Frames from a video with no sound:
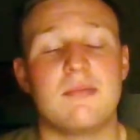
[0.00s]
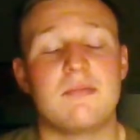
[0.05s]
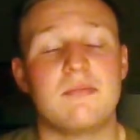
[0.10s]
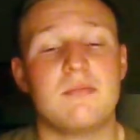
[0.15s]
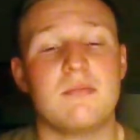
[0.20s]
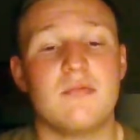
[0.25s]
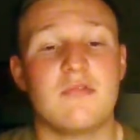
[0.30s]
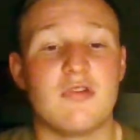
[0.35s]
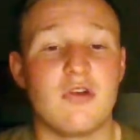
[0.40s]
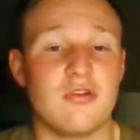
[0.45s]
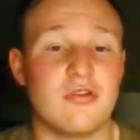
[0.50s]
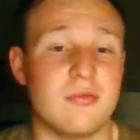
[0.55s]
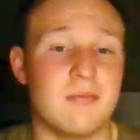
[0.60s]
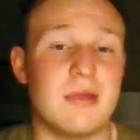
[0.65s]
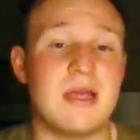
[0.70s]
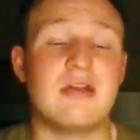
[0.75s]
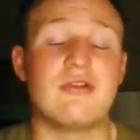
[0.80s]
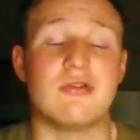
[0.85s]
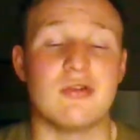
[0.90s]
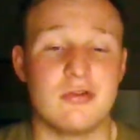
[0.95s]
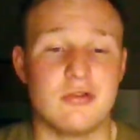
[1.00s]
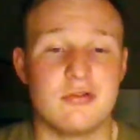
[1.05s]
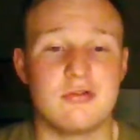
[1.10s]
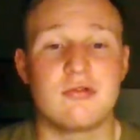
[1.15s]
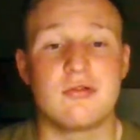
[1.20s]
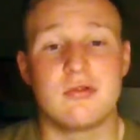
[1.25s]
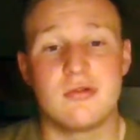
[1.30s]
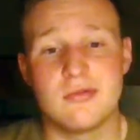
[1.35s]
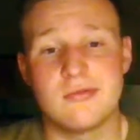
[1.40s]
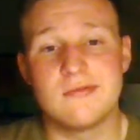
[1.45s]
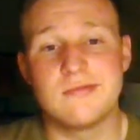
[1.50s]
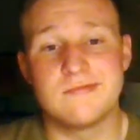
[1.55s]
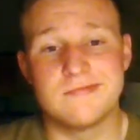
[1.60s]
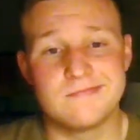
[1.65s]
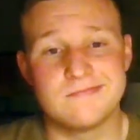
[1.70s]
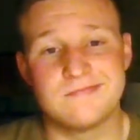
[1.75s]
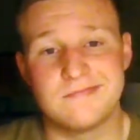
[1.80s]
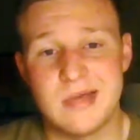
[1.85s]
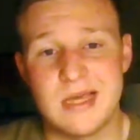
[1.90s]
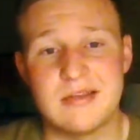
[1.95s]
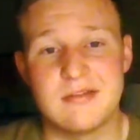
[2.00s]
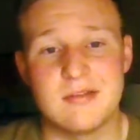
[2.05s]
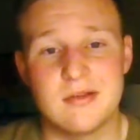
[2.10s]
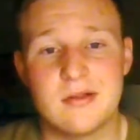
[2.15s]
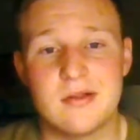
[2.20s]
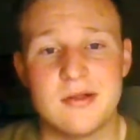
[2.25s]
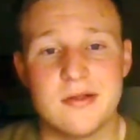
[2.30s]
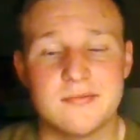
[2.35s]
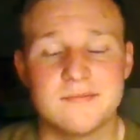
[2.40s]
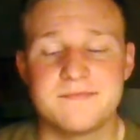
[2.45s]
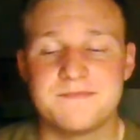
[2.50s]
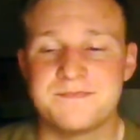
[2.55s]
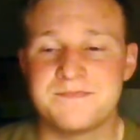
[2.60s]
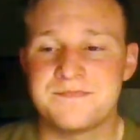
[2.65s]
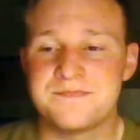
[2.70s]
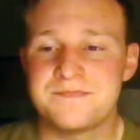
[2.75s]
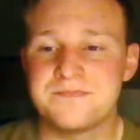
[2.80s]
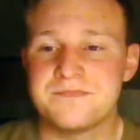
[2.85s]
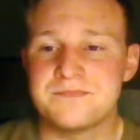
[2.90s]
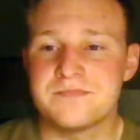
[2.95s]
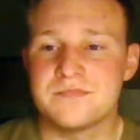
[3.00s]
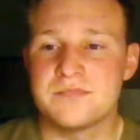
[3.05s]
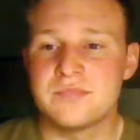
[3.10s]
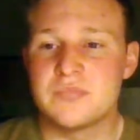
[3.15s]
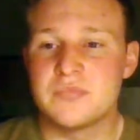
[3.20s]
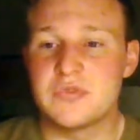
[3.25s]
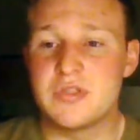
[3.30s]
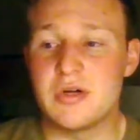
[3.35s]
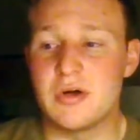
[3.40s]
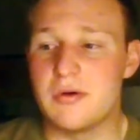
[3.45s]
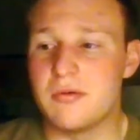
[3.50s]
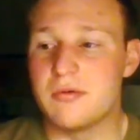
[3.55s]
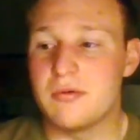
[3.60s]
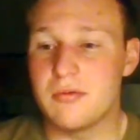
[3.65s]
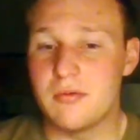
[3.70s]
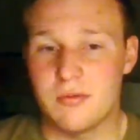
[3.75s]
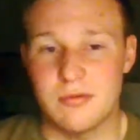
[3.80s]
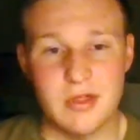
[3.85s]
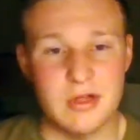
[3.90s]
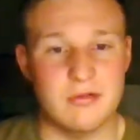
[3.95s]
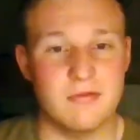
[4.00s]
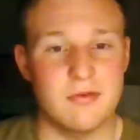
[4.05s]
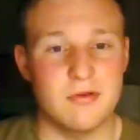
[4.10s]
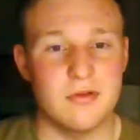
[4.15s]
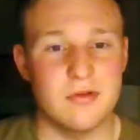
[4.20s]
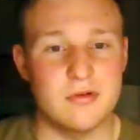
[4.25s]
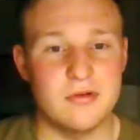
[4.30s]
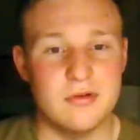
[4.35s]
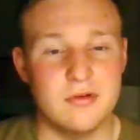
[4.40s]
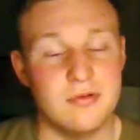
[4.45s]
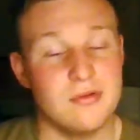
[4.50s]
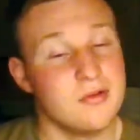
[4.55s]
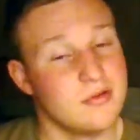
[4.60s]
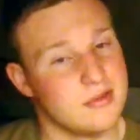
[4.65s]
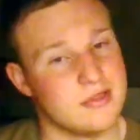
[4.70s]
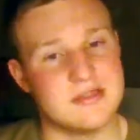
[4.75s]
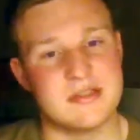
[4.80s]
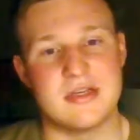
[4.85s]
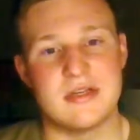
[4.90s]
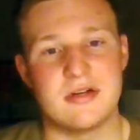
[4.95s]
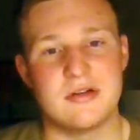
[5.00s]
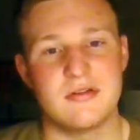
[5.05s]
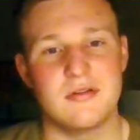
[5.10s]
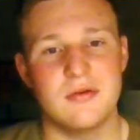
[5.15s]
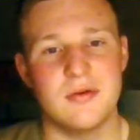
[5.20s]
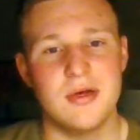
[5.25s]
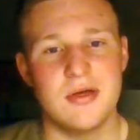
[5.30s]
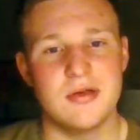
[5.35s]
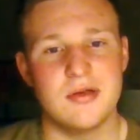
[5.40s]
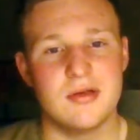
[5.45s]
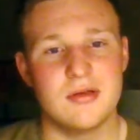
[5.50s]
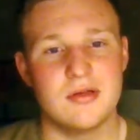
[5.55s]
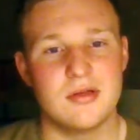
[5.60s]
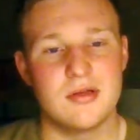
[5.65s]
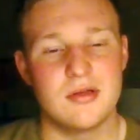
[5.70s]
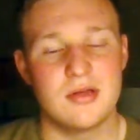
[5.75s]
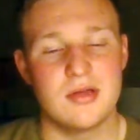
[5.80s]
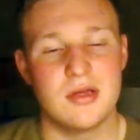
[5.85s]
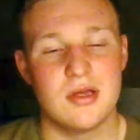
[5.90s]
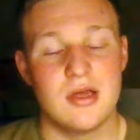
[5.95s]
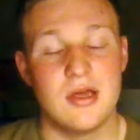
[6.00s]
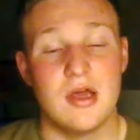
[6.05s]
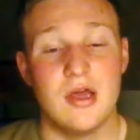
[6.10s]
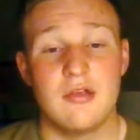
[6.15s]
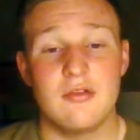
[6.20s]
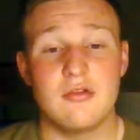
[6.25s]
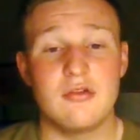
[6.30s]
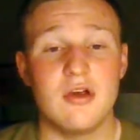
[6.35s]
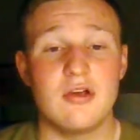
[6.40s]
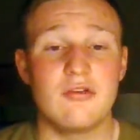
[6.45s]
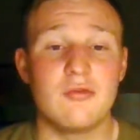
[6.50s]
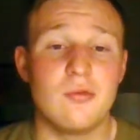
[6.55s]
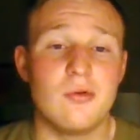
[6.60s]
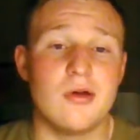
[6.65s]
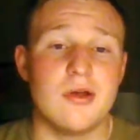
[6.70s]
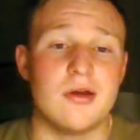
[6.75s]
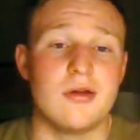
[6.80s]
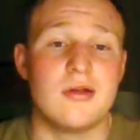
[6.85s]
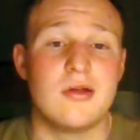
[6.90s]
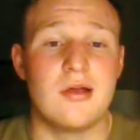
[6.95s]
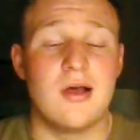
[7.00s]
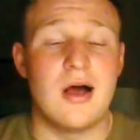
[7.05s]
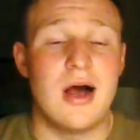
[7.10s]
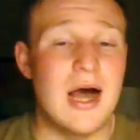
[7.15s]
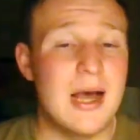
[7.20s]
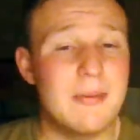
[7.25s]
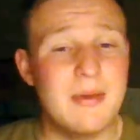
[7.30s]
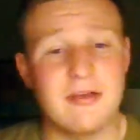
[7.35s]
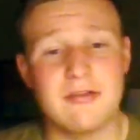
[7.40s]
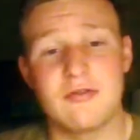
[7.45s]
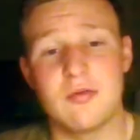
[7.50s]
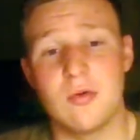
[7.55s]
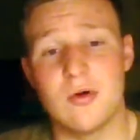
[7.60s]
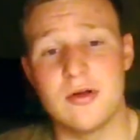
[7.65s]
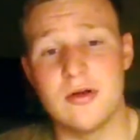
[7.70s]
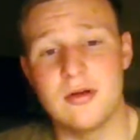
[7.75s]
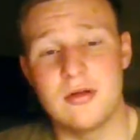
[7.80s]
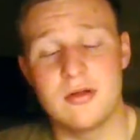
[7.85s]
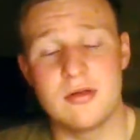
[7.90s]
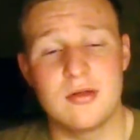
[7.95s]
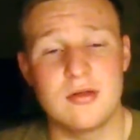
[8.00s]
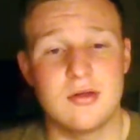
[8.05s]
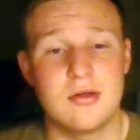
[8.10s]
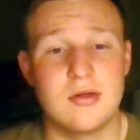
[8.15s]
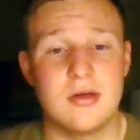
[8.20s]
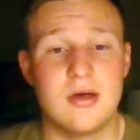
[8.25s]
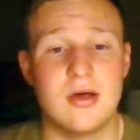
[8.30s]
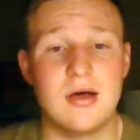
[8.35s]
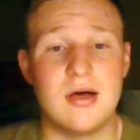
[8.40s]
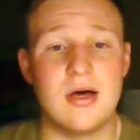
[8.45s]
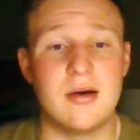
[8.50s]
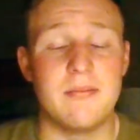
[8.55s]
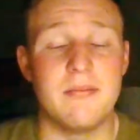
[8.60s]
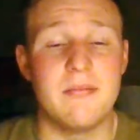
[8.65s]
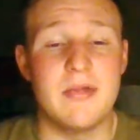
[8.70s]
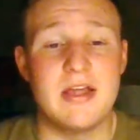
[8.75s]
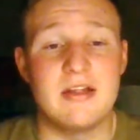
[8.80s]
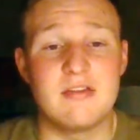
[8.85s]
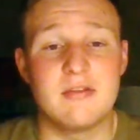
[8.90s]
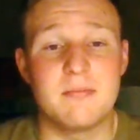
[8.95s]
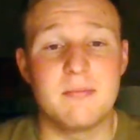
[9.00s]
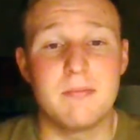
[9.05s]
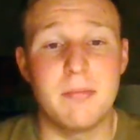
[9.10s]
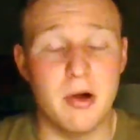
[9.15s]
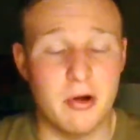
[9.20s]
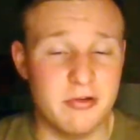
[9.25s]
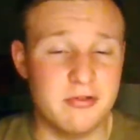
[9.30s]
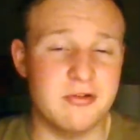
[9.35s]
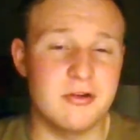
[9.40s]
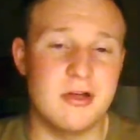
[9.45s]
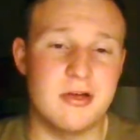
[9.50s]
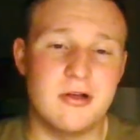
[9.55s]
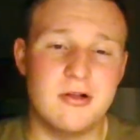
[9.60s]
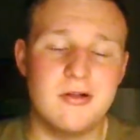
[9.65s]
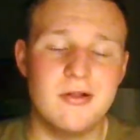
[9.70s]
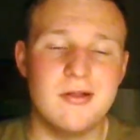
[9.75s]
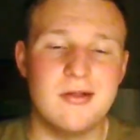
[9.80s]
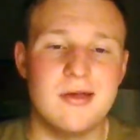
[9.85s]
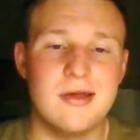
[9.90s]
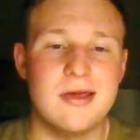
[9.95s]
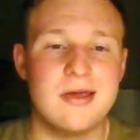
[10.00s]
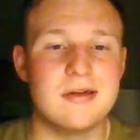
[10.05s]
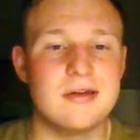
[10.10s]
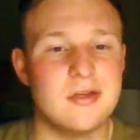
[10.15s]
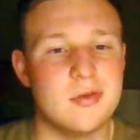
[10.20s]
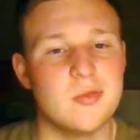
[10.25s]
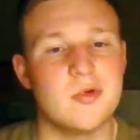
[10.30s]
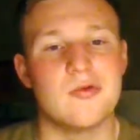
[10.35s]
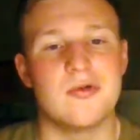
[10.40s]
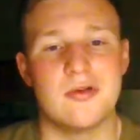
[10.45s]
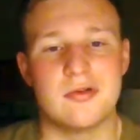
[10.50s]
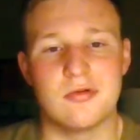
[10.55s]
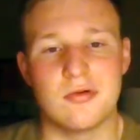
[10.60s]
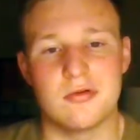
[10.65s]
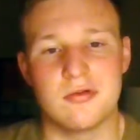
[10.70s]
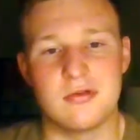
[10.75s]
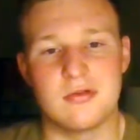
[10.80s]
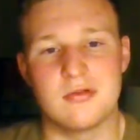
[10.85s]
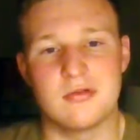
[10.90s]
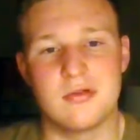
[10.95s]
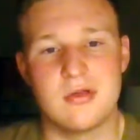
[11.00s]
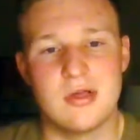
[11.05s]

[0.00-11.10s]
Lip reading: sergeant majors, basically. So, without further ado, let's get on to the way. So you're S1. I'm S1. It's personnel and human resources